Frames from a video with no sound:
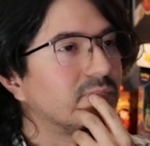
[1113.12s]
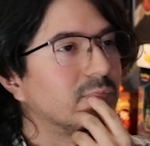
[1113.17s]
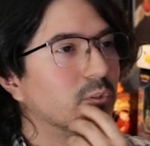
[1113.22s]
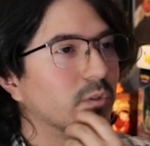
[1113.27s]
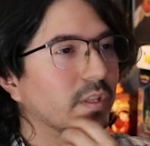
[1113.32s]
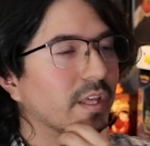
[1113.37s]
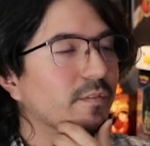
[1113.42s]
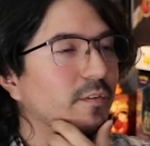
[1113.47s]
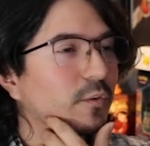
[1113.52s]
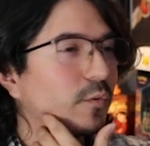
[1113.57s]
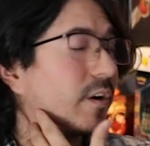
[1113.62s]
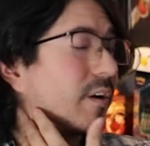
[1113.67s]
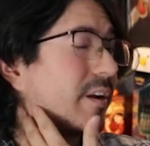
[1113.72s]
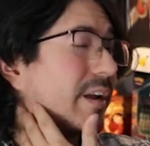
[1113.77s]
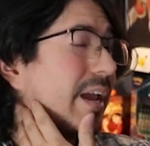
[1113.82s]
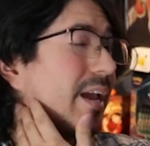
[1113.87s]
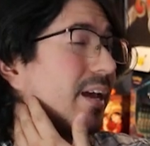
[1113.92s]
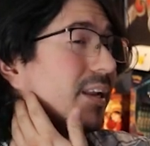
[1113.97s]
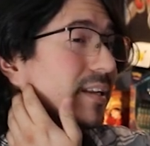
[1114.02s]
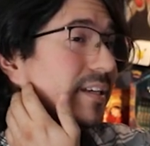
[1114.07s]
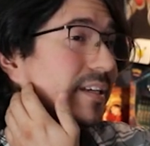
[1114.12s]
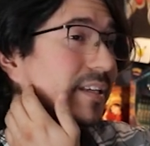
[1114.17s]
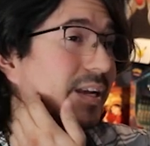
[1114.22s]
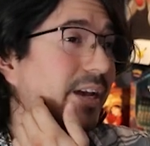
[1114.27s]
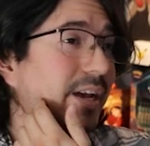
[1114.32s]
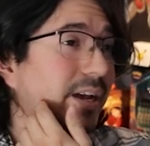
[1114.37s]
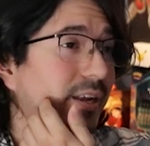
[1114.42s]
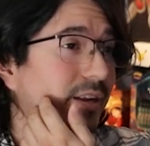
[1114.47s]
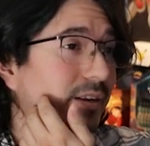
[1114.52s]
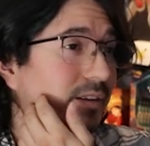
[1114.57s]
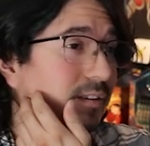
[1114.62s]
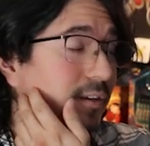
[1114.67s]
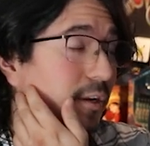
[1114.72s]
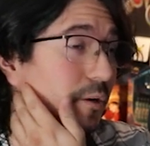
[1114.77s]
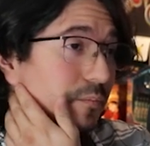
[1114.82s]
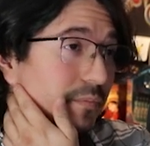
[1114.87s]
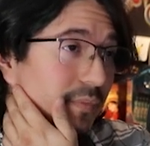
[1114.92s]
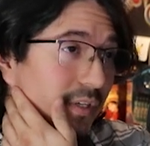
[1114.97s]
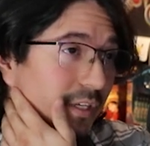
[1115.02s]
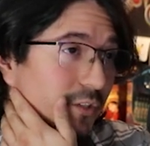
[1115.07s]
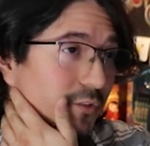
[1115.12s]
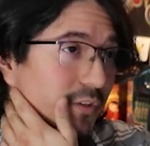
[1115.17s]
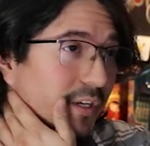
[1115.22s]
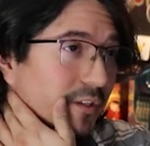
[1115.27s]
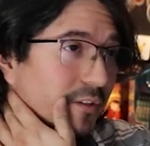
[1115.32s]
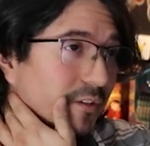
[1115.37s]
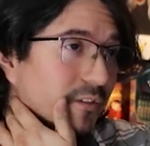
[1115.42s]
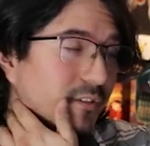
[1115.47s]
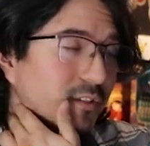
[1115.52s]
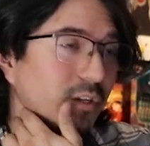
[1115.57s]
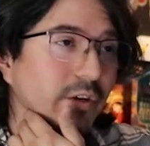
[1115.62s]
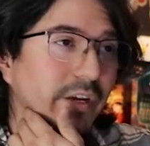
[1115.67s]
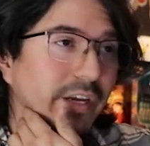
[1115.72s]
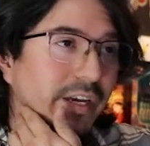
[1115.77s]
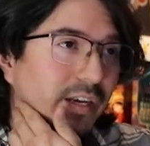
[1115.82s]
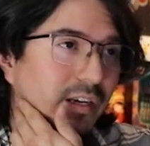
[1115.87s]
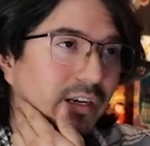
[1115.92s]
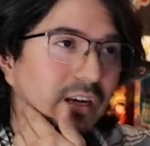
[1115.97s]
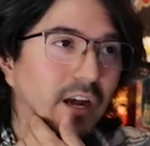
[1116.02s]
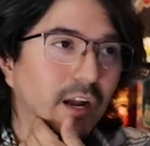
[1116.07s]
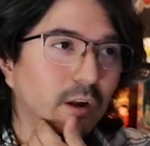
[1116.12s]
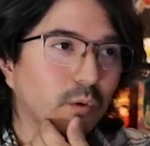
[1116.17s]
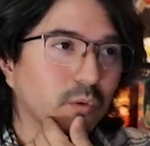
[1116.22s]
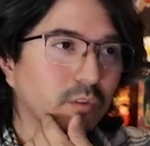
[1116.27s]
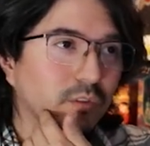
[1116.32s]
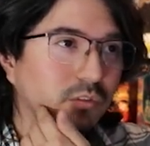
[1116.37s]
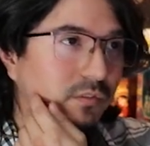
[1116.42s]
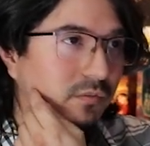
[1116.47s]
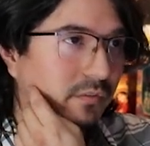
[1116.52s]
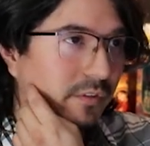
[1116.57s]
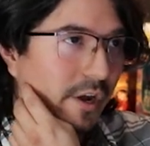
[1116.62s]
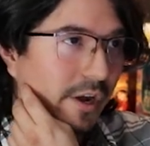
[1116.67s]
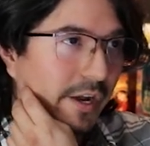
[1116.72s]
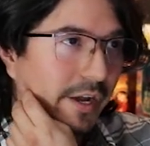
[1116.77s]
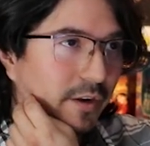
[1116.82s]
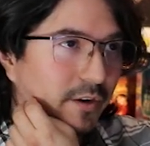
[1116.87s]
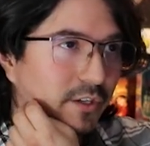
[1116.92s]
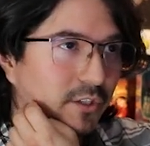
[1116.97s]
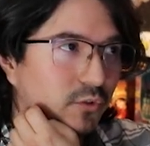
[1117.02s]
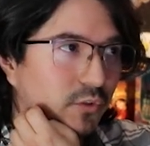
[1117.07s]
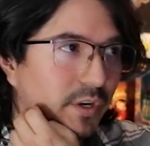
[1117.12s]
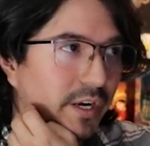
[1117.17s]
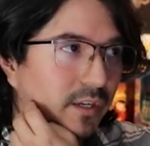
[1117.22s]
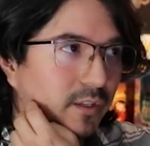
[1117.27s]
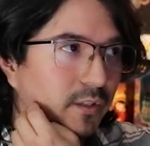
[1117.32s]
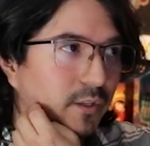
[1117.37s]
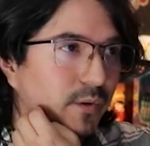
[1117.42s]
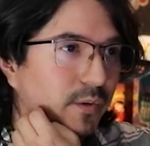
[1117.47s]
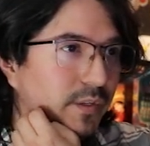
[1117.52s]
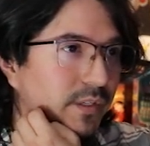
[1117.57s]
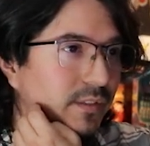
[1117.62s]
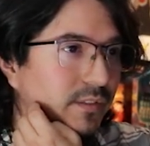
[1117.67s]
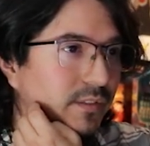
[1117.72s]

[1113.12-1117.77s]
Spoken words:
Do they have a rare candy in hand? Nope, they got Dracloaks. Okay, I will knock out a Dracloak.